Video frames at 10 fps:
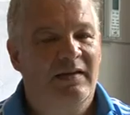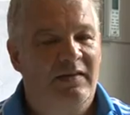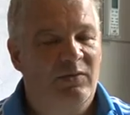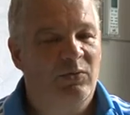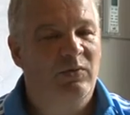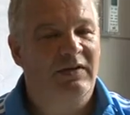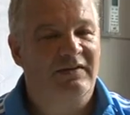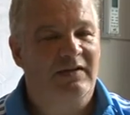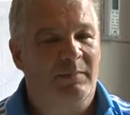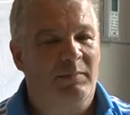School
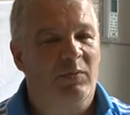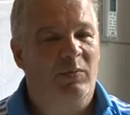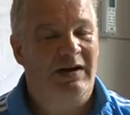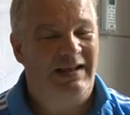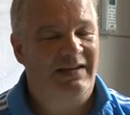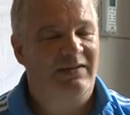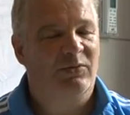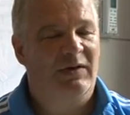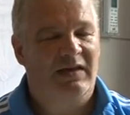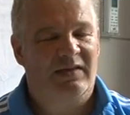is number one,
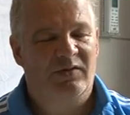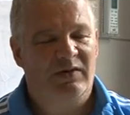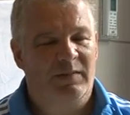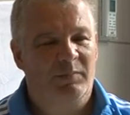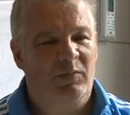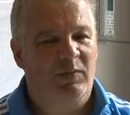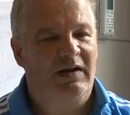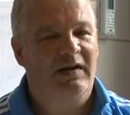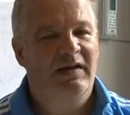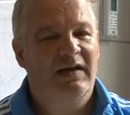education number
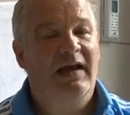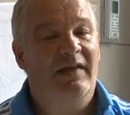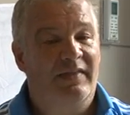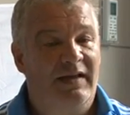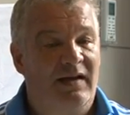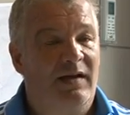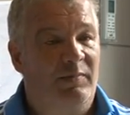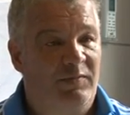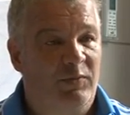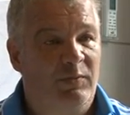one, and then
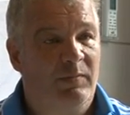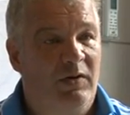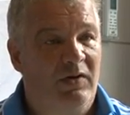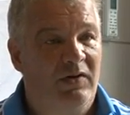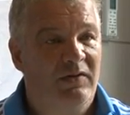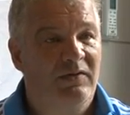comes football.